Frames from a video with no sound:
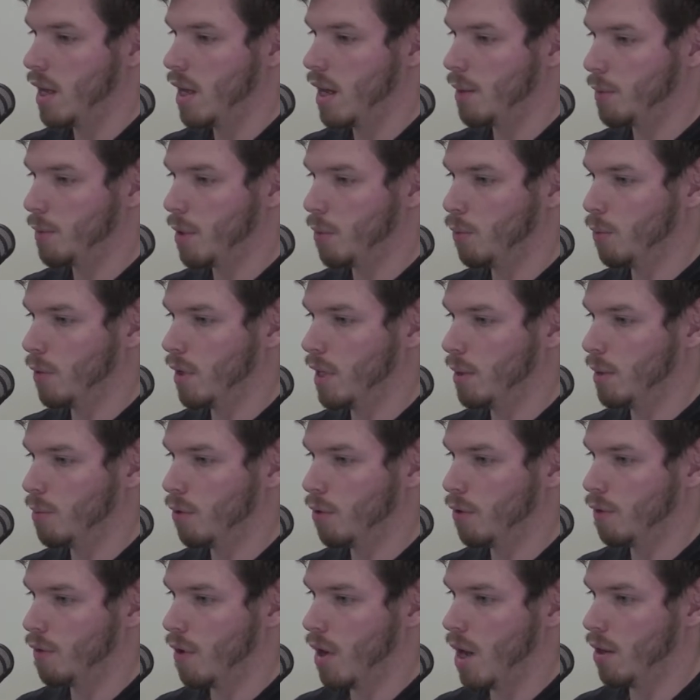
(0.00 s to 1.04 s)
And when we
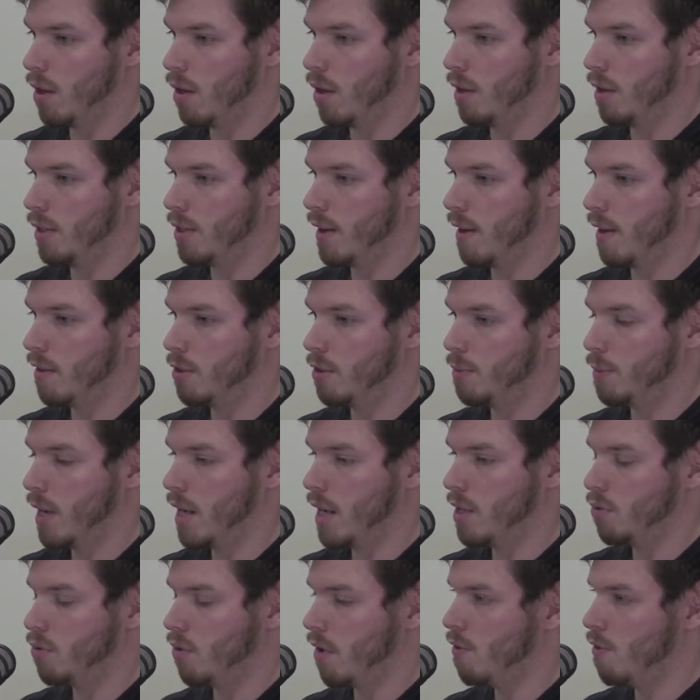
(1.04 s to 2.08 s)
provide a safe
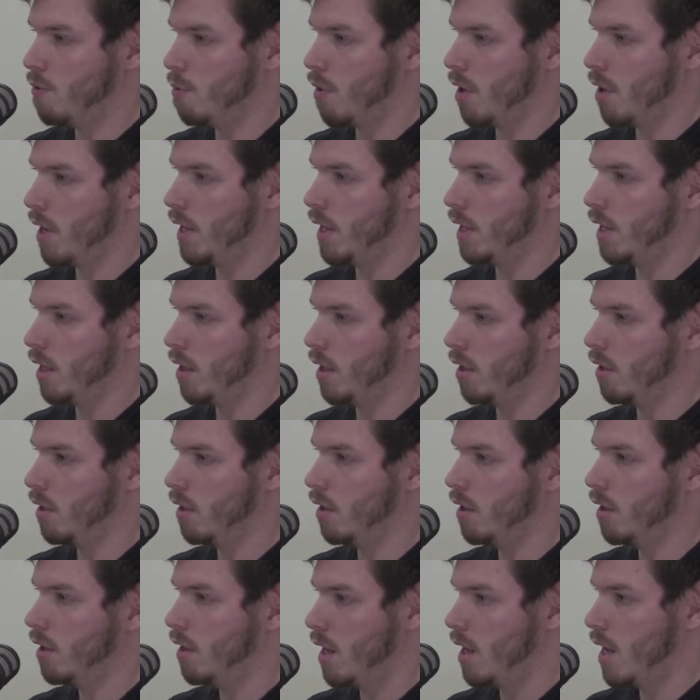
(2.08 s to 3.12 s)
space where everybody
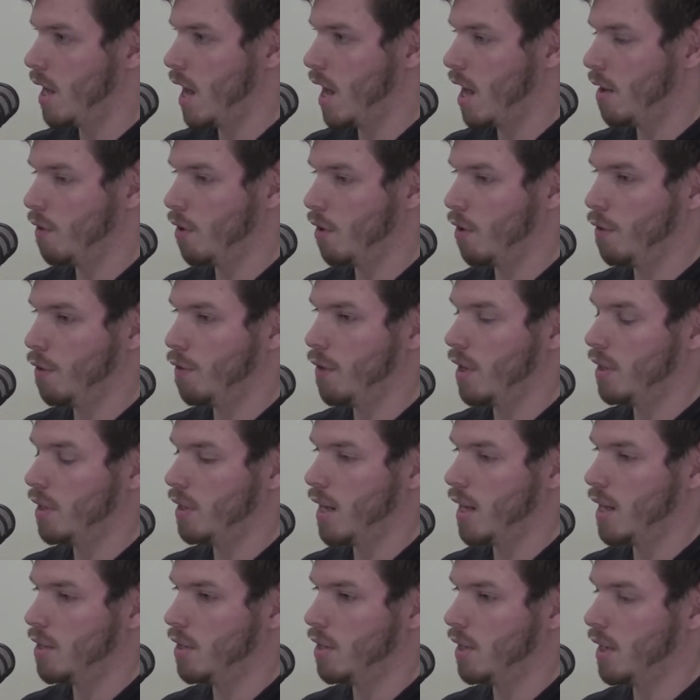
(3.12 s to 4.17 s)
can have a
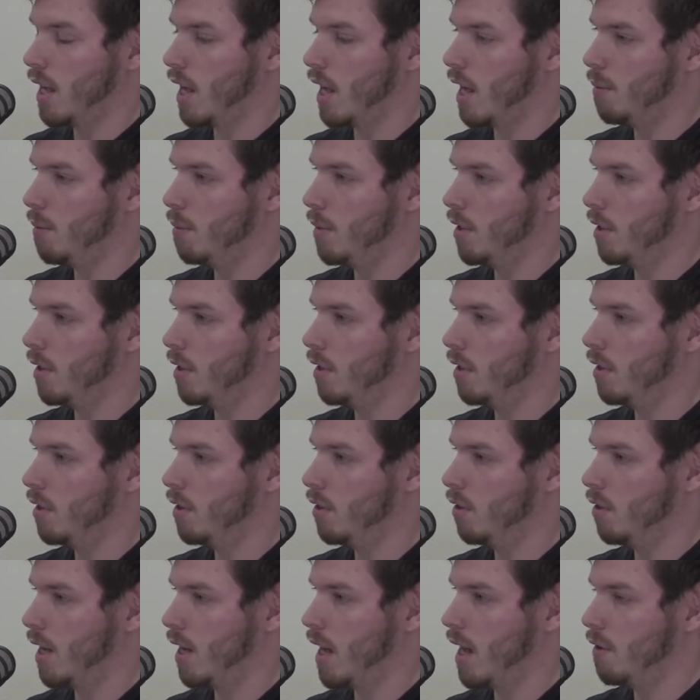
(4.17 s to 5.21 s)
fantastic game and
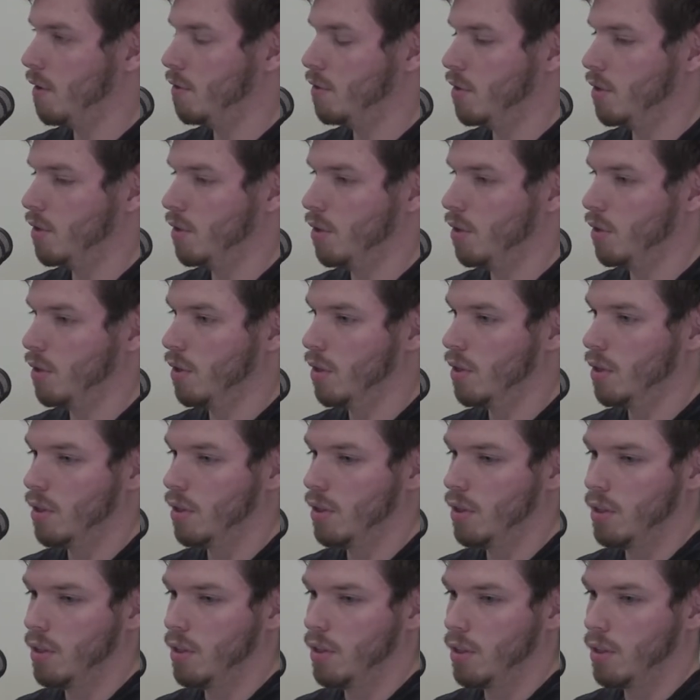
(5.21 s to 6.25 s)
not have to,
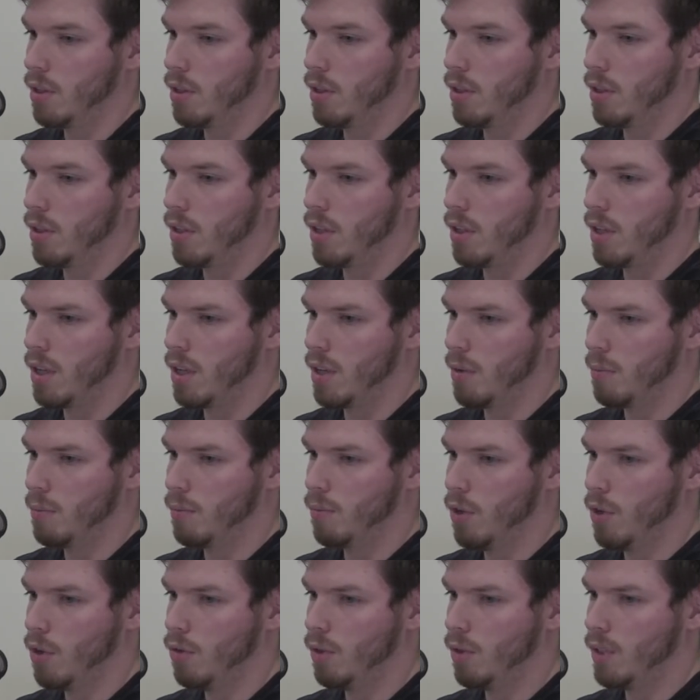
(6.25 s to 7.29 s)

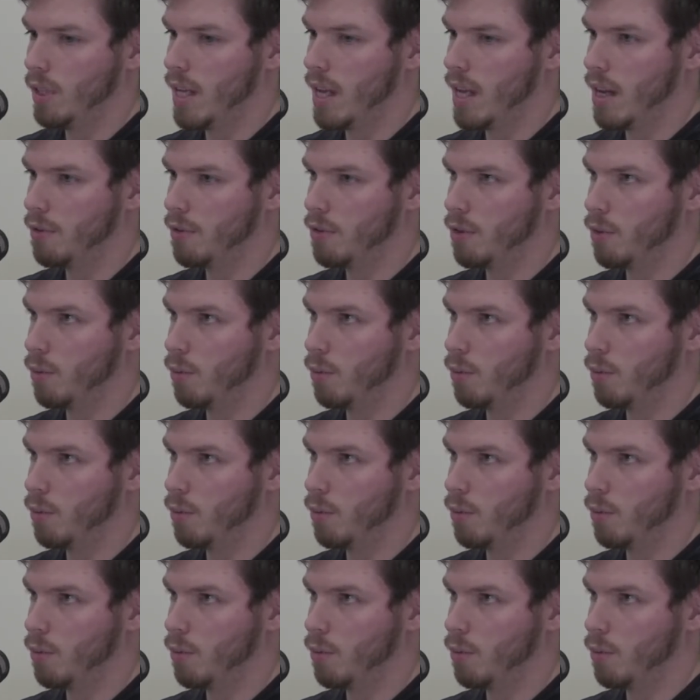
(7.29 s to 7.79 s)
not really have